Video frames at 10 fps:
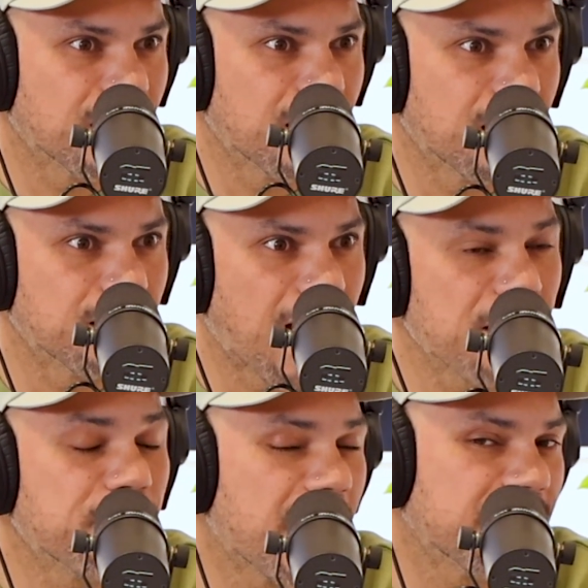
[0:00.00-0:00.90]
I
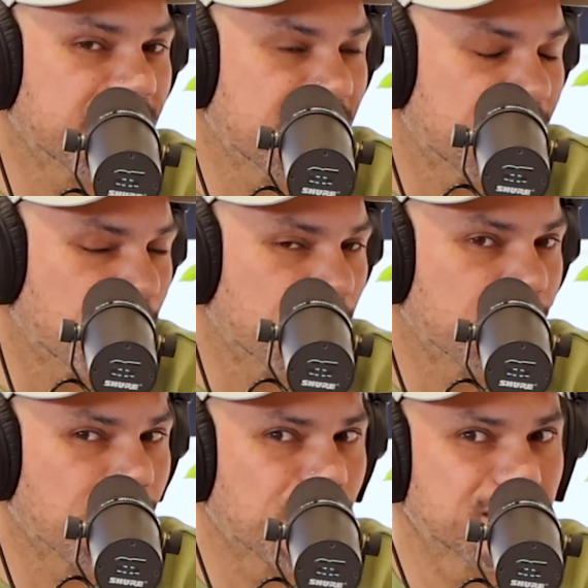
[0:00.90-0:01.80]
even had a kid
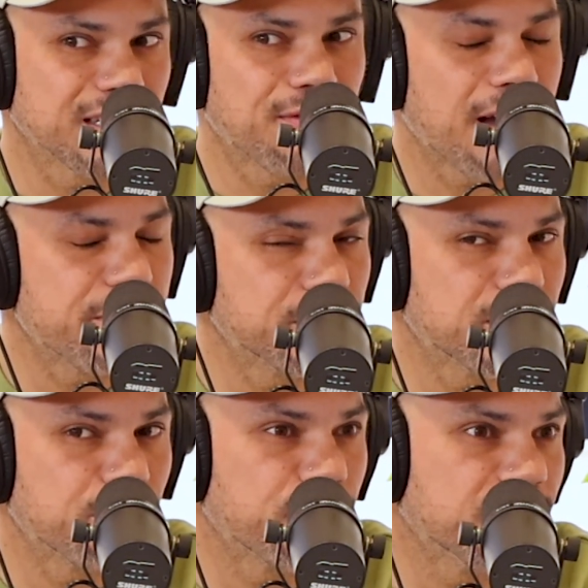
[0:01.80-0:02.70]
whenever I was like 5 years
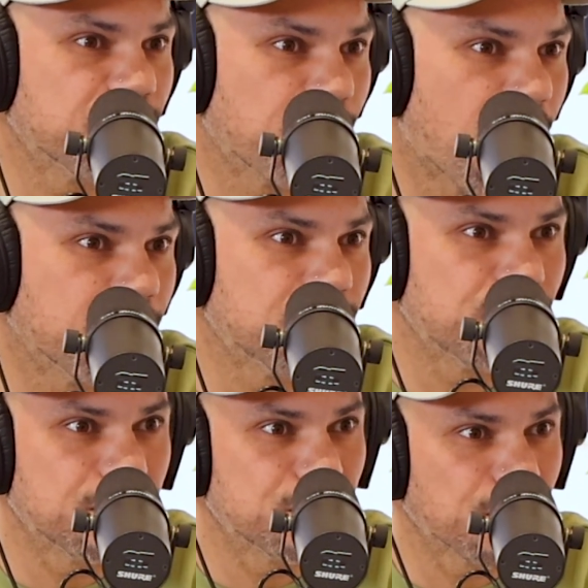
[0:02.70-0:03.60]
in bring his mom
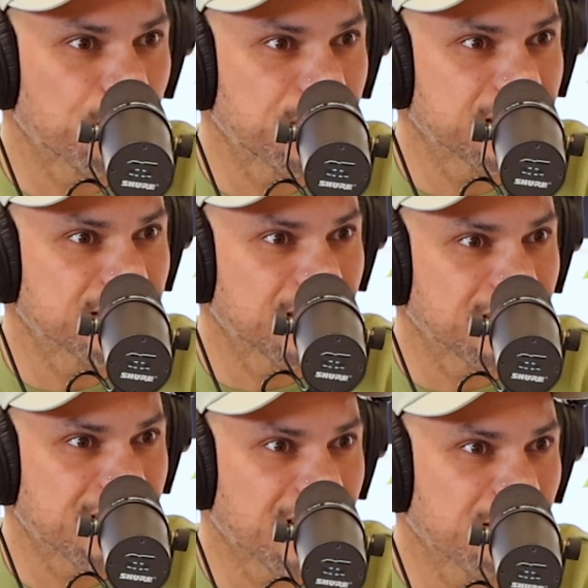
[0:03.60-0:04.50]
to the show the next night.
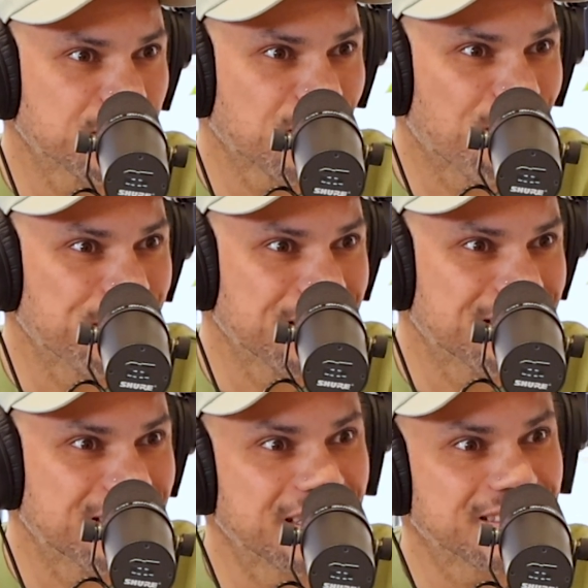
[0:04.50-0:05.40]
Like he came and saw me,
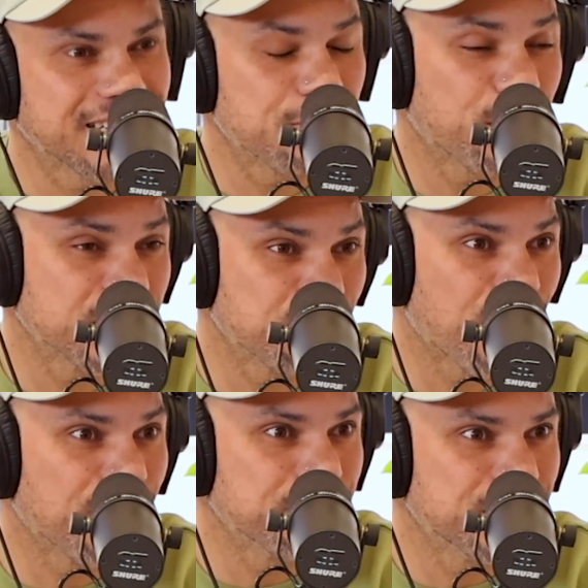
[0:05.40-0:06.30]
and the next night he brought his
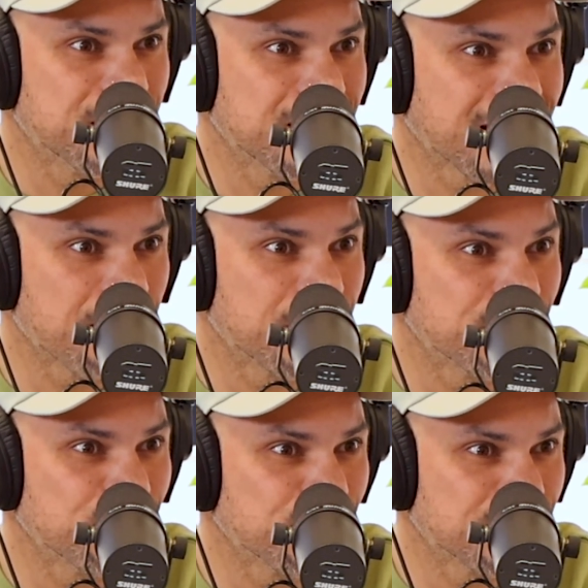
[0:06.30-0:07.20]
mom, and they came and
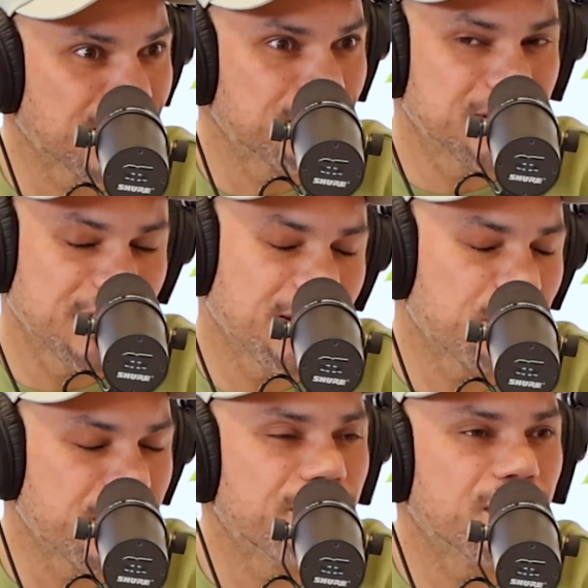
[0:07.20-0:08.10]
introduced themselves. And they're like,
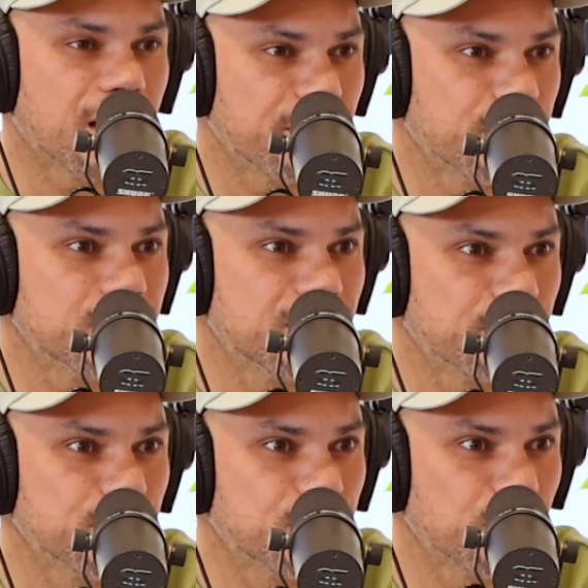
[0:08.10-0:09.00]
we have a lot of those
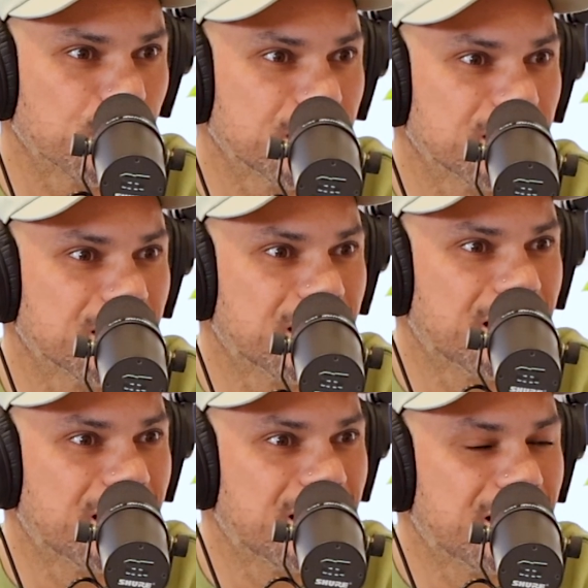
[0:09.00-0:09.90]
similar stories.
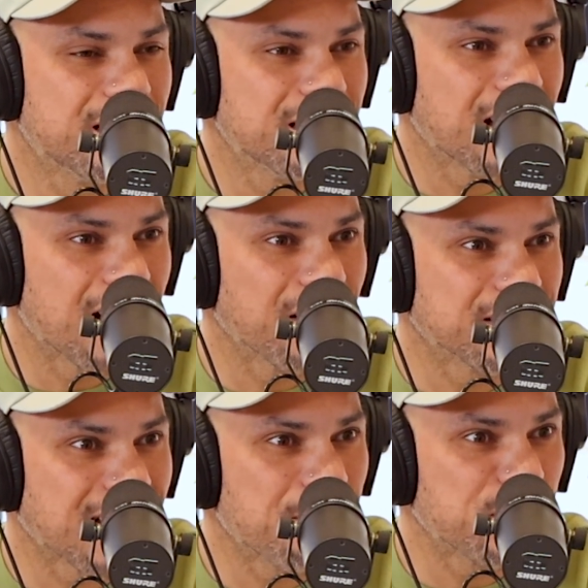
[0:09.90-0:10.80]
And like
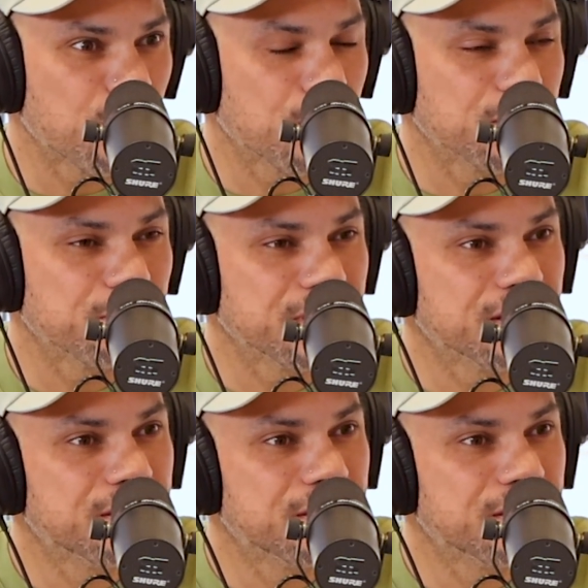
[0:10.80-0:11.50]
that meant the world to me.